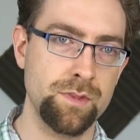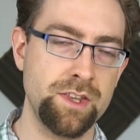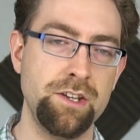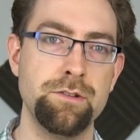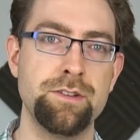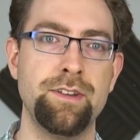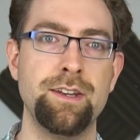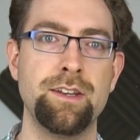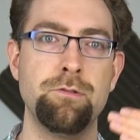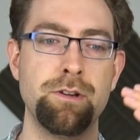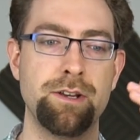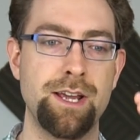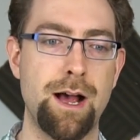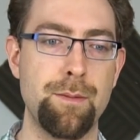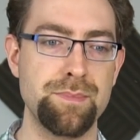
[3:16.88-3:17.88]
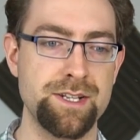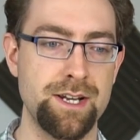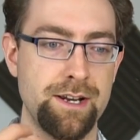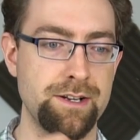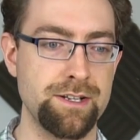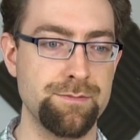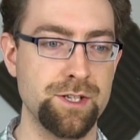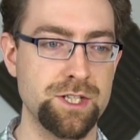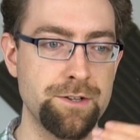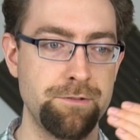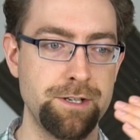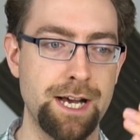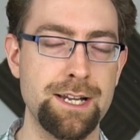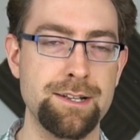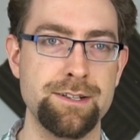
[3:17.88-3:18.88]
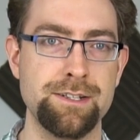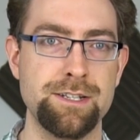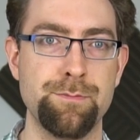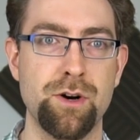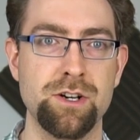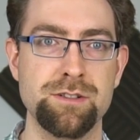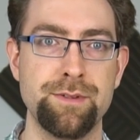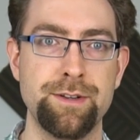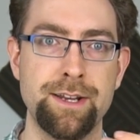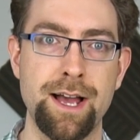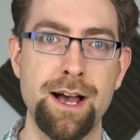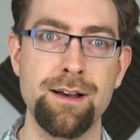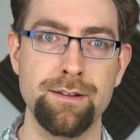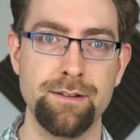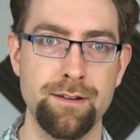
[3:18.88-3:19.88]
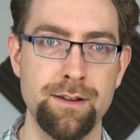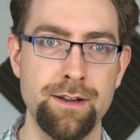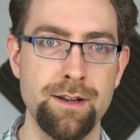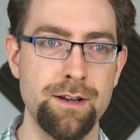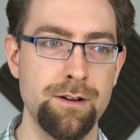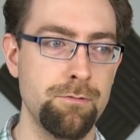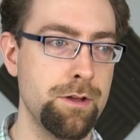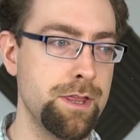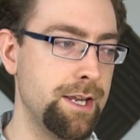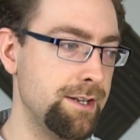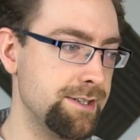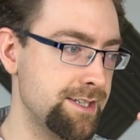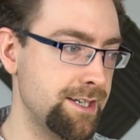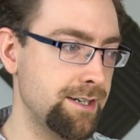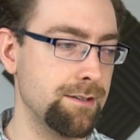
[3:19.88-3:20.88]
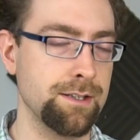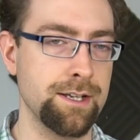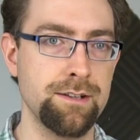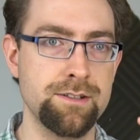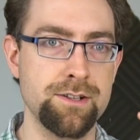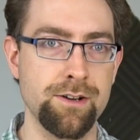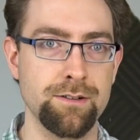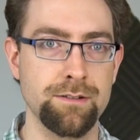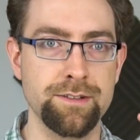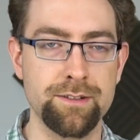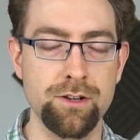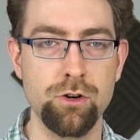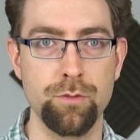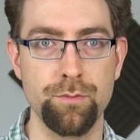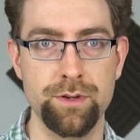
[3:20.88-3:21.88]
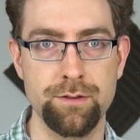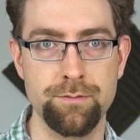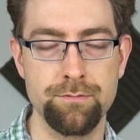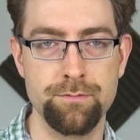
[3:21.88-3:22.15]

Do you seek to encapsulate as much of reality as you possibly can within a single internal scope?